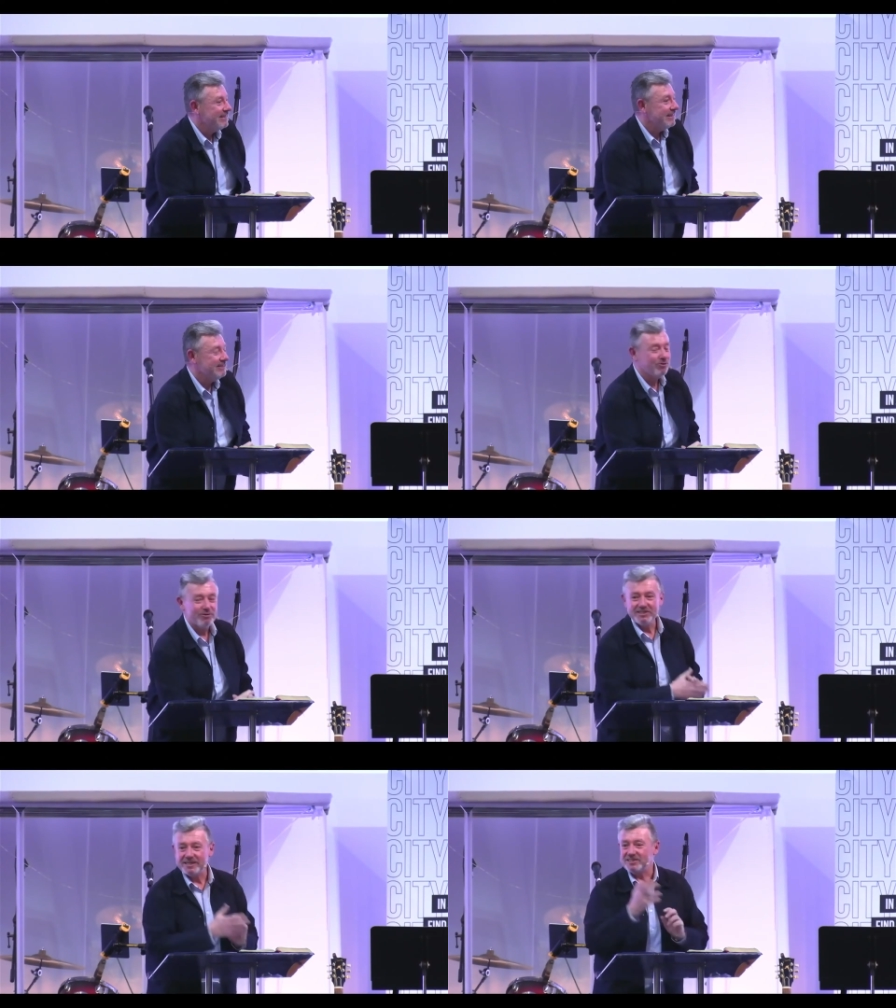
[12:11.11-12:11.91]
And
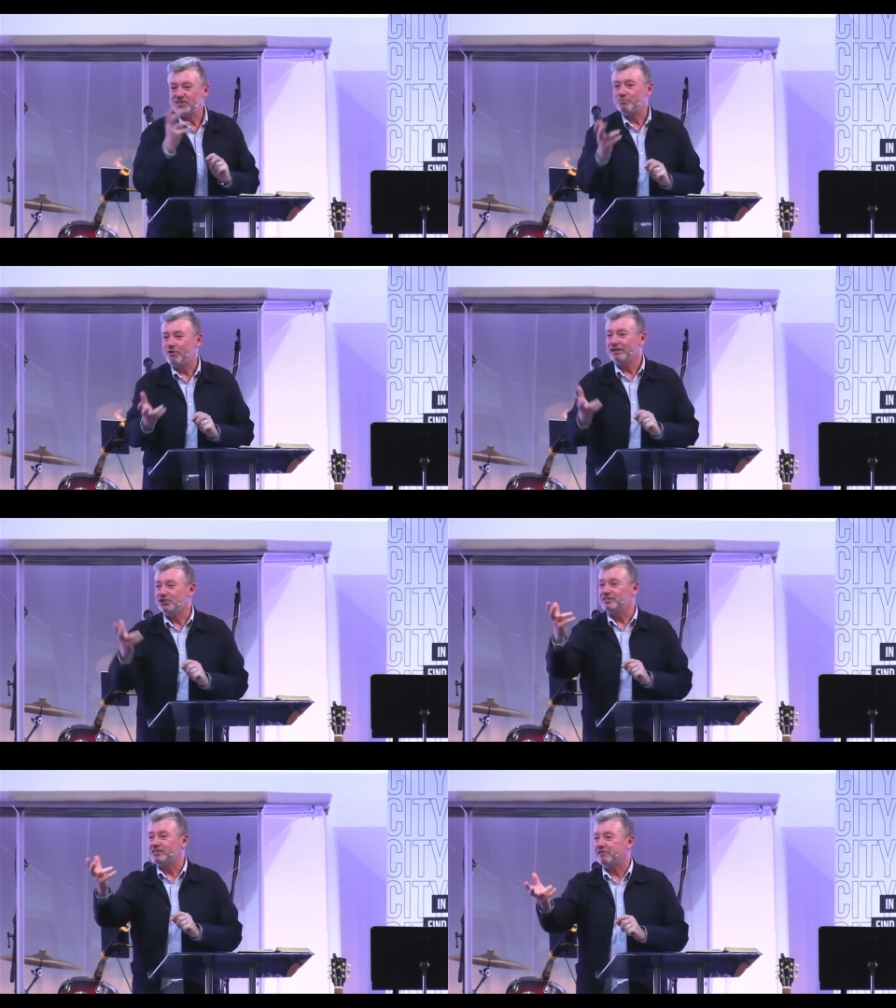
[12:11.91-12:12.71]
those
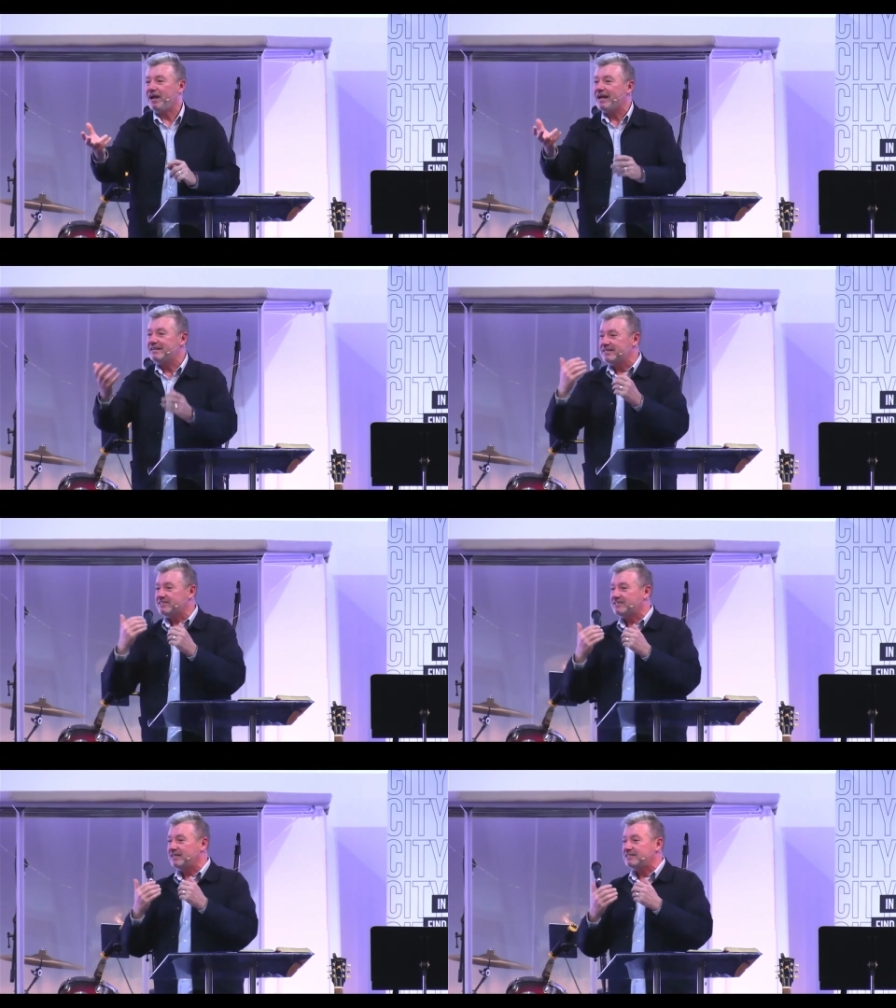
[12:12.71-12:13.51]
expressions of kindness
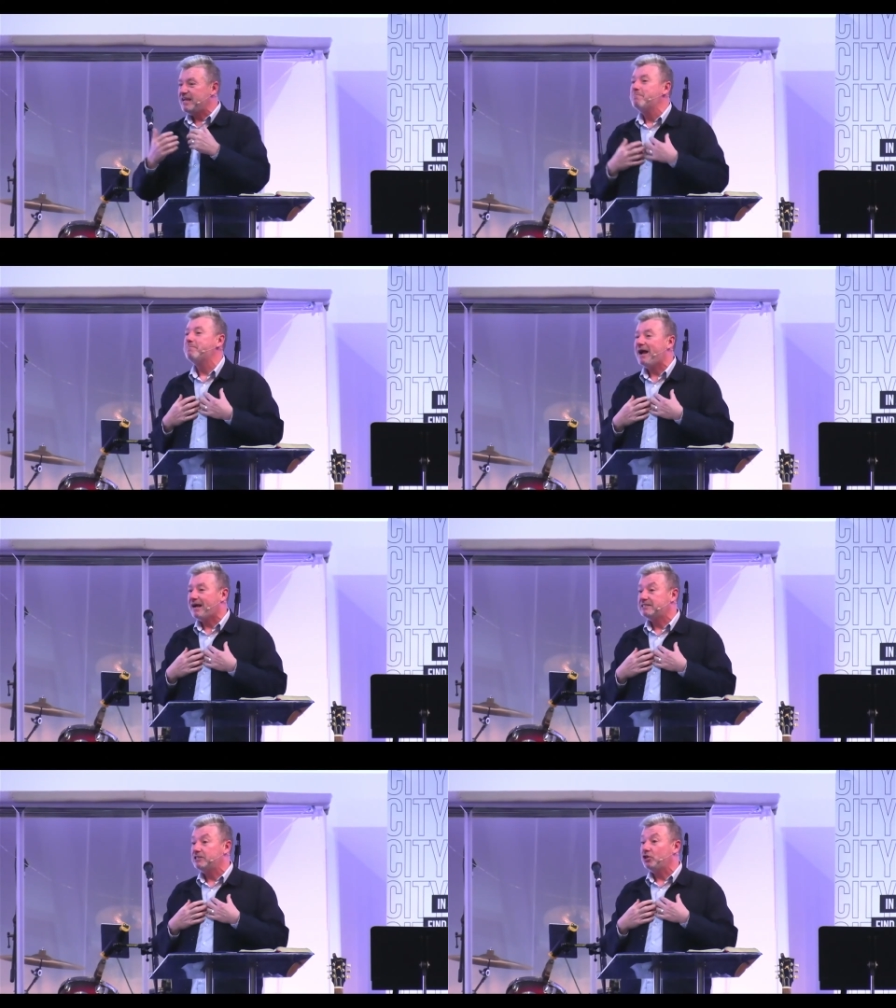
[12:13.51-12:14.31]
that
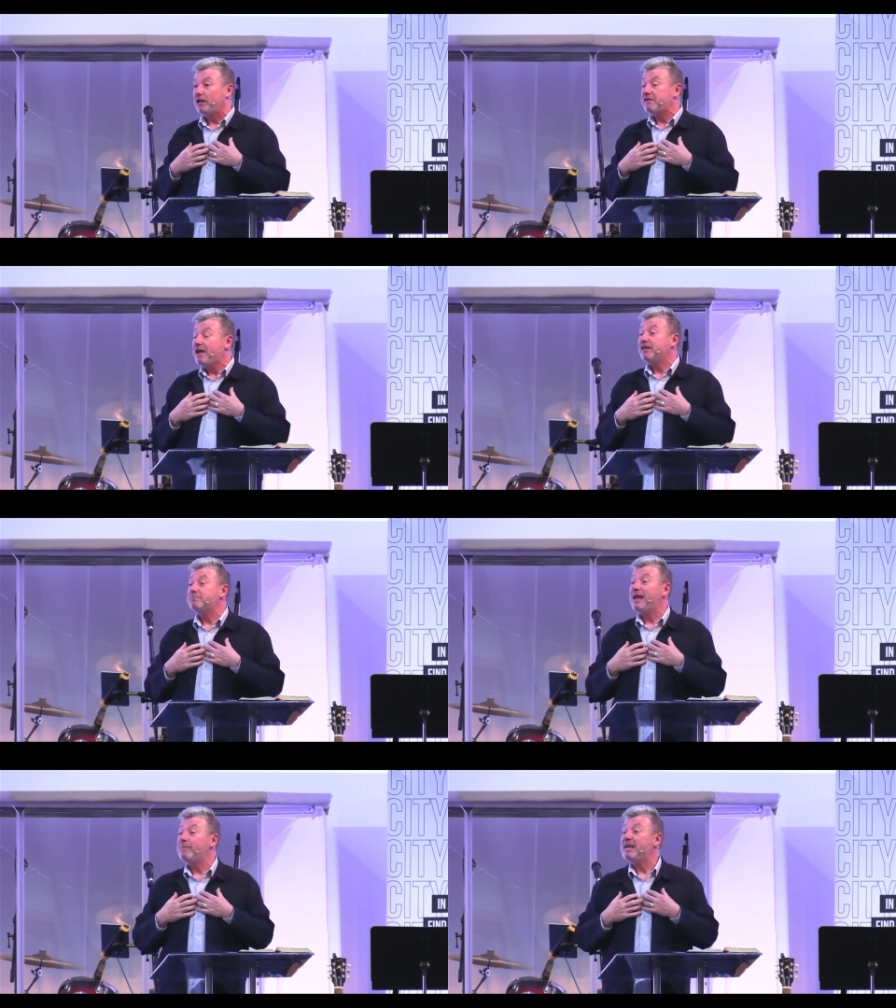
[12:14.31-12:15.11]
impacted your life, that
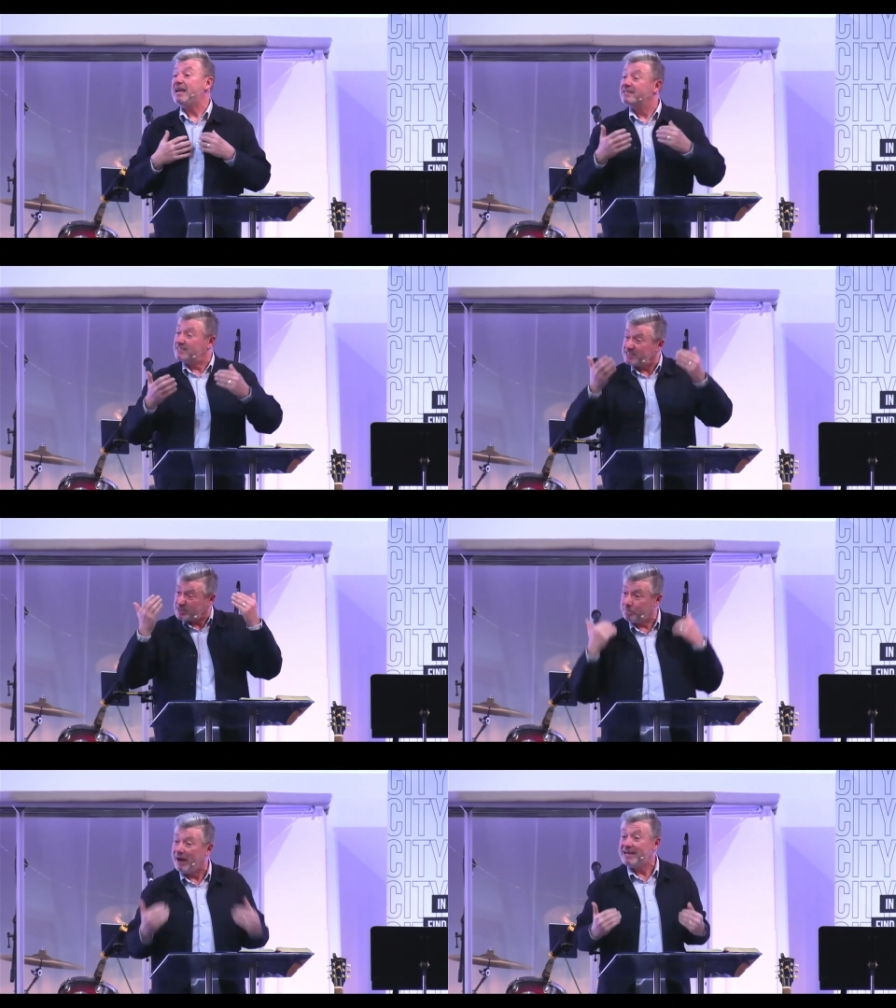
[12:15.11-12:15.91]
maybe
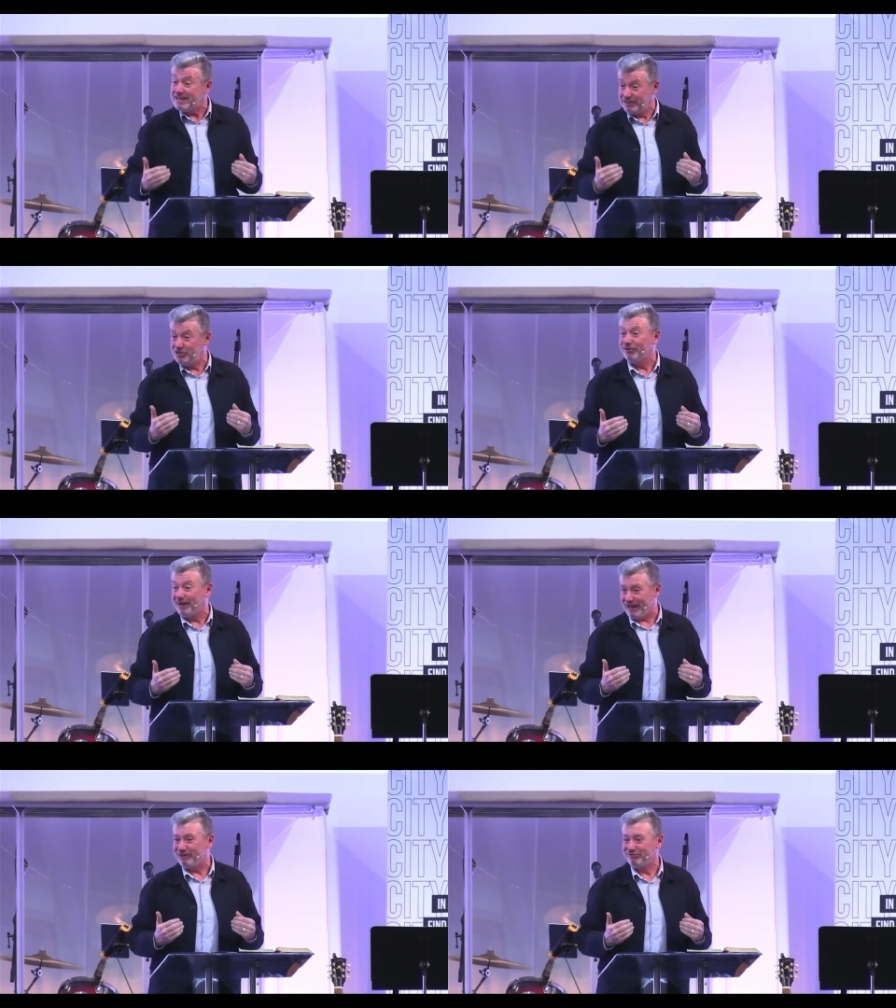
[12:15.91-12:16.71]
inspired your
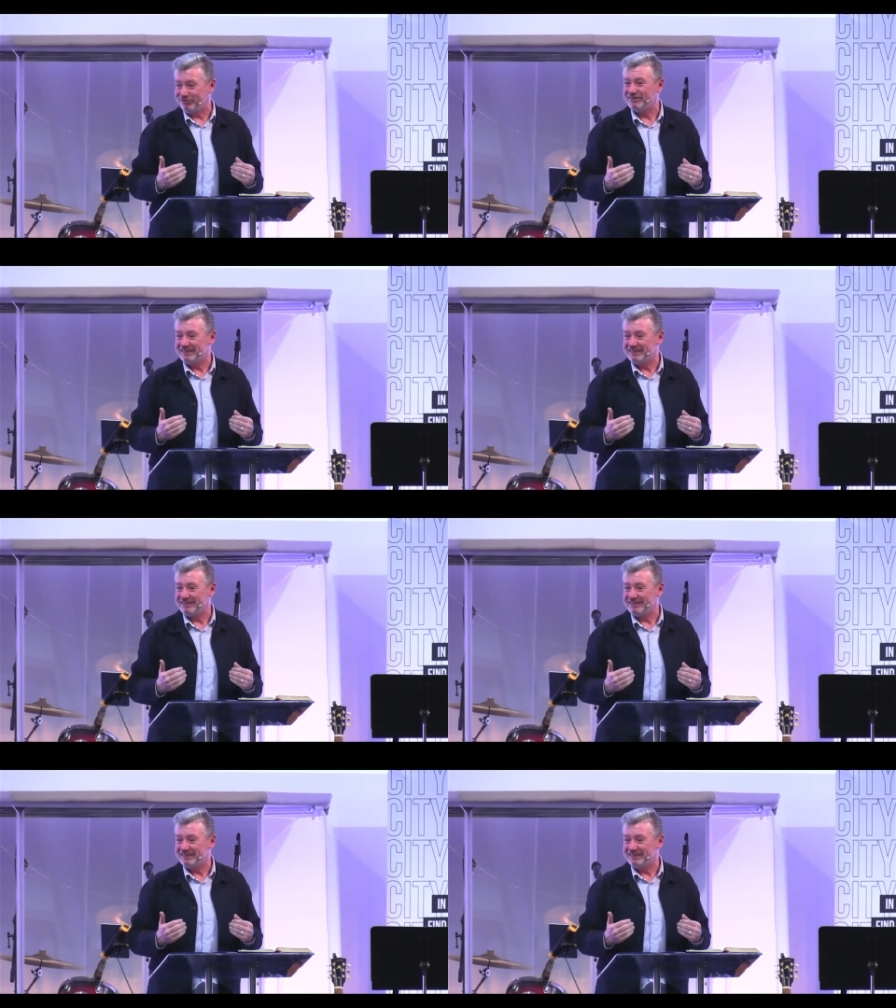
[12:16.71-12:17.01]
life